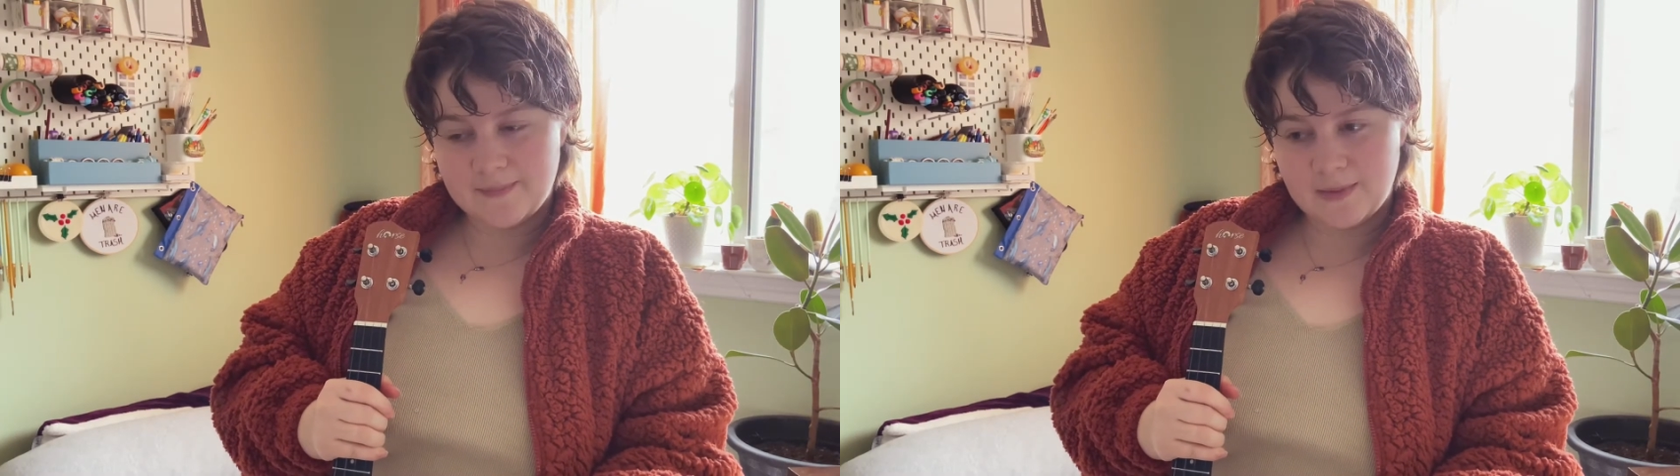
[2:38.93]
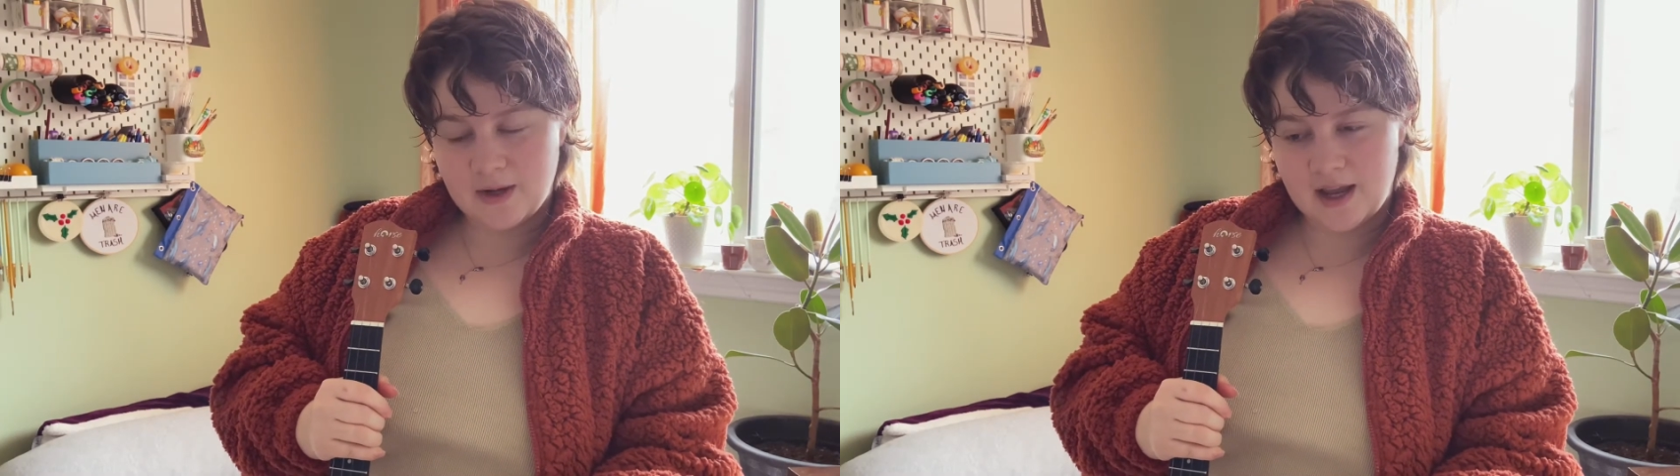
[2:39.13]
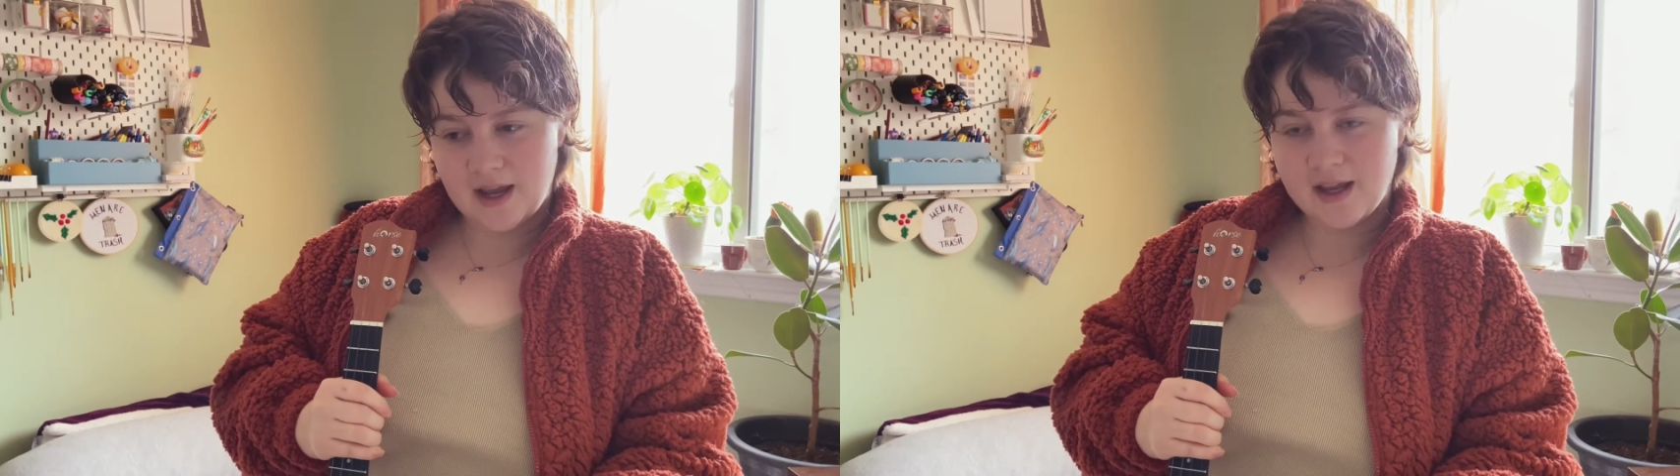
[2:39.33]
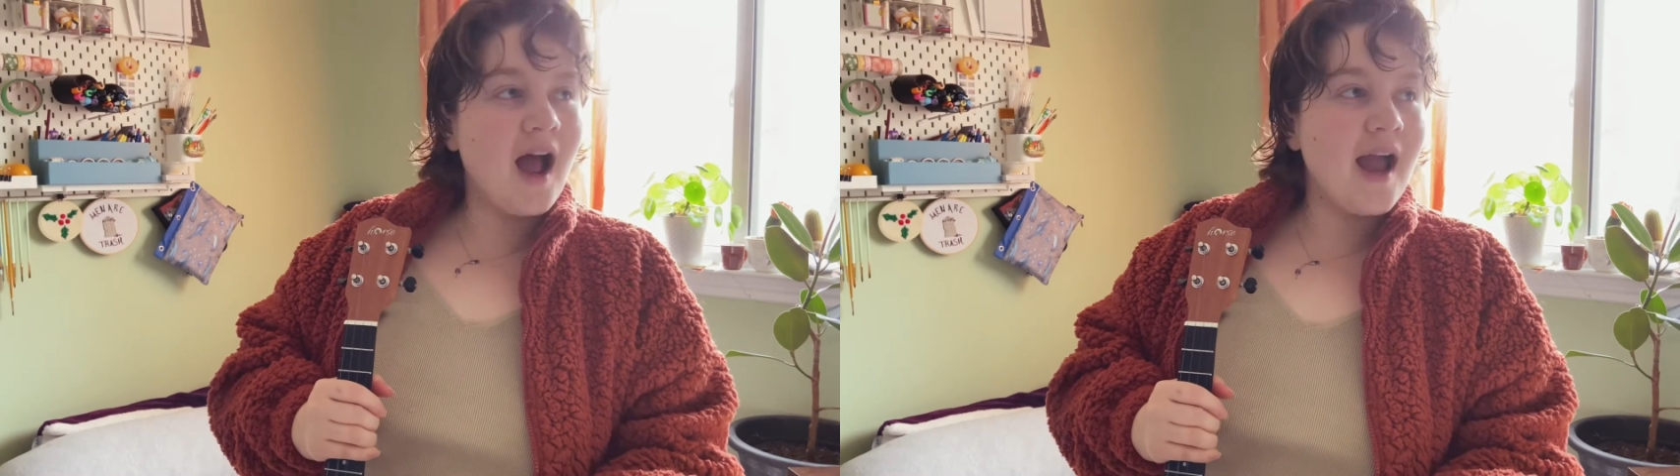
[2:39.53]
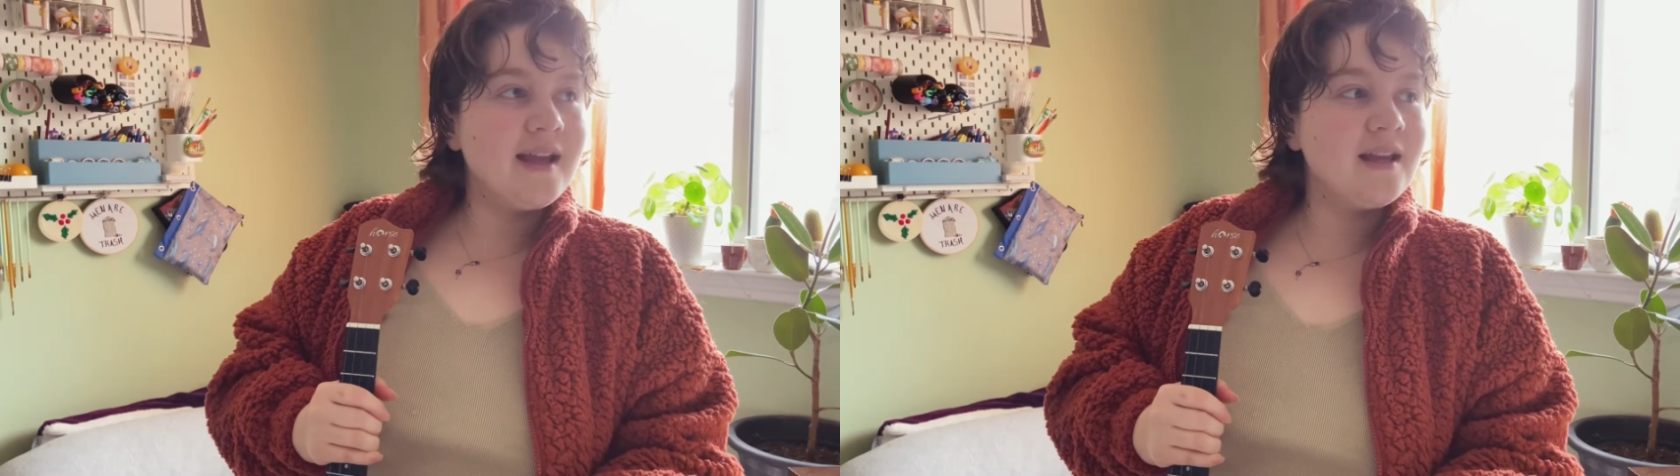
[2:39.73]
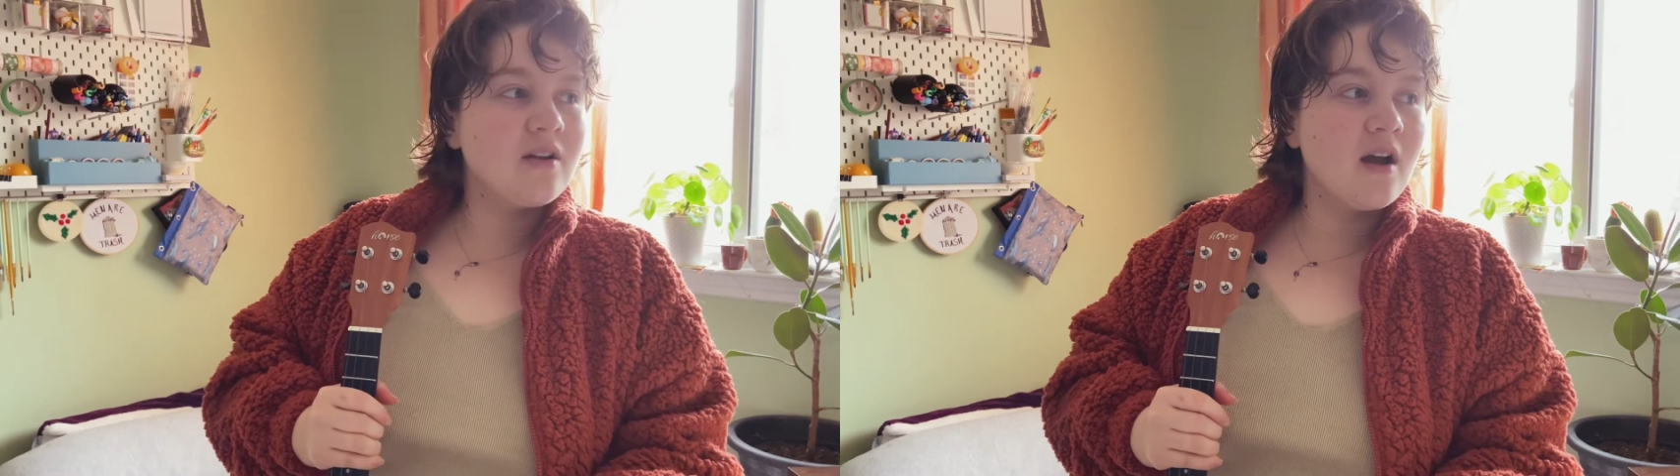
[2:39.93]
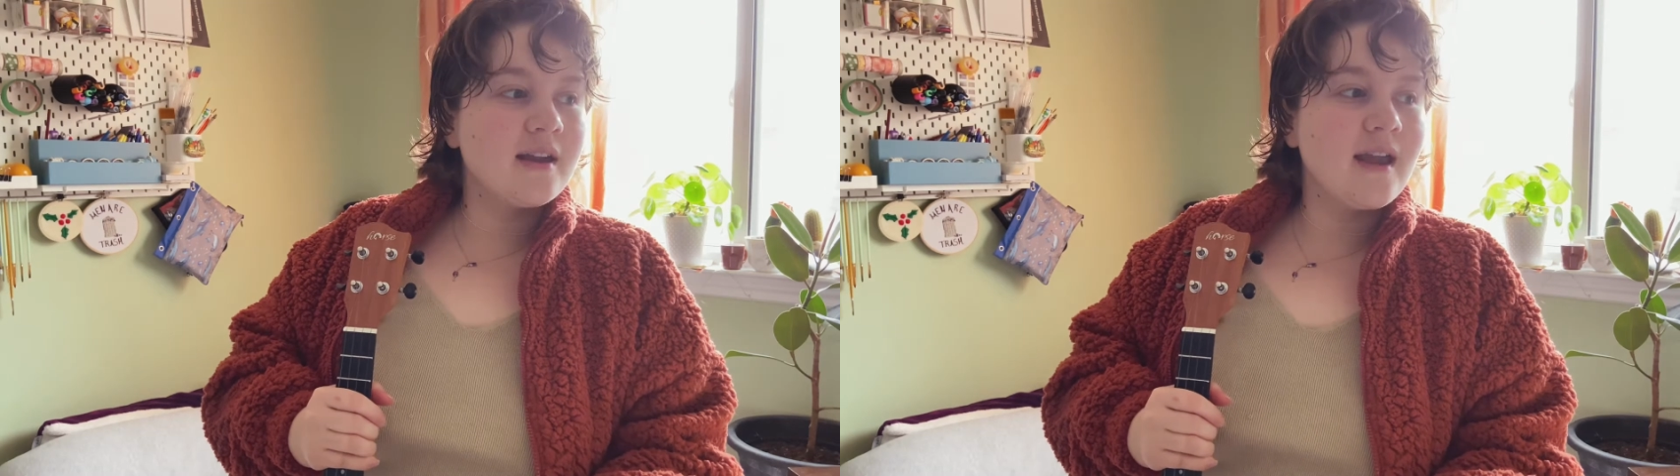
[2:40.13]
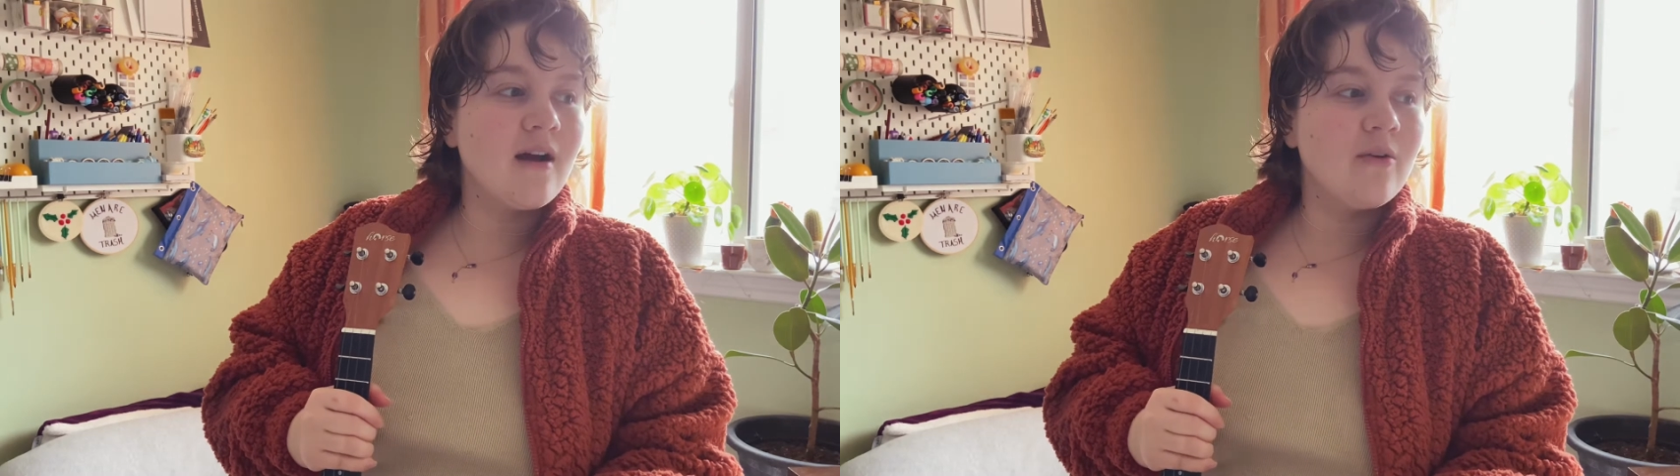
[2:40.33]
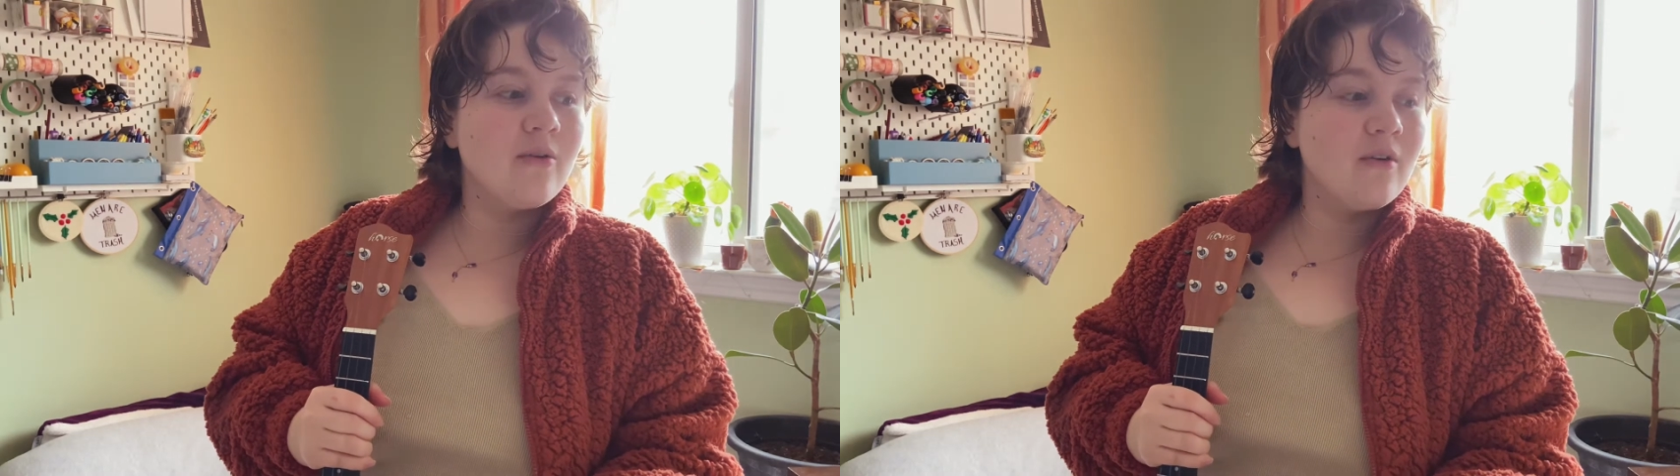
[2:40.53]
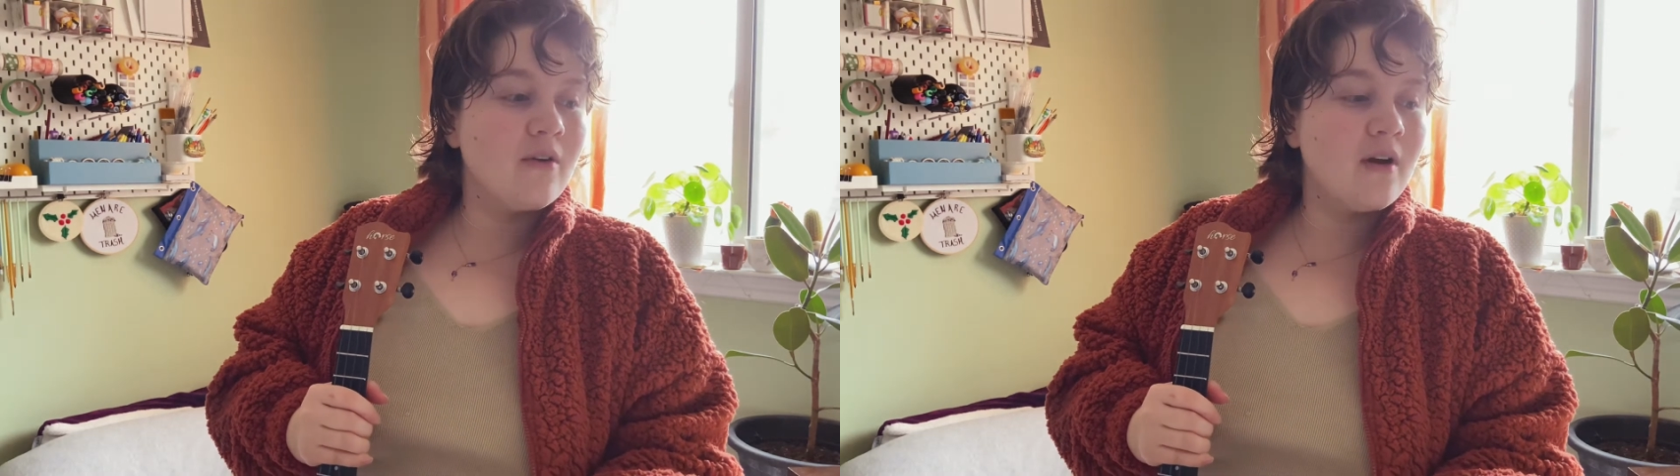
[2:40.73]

Okay, I cannot count